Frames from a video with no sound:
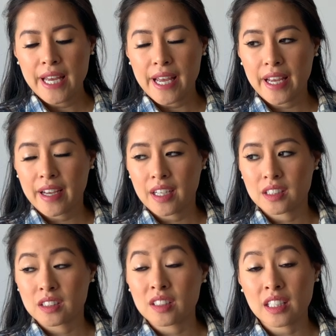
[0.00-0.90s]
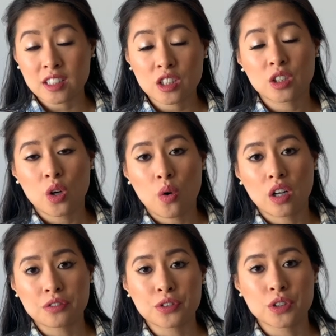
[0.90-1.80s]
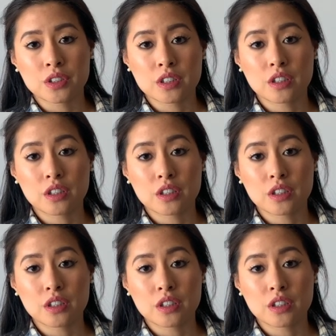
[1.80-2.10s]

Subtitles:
And that's going to go on for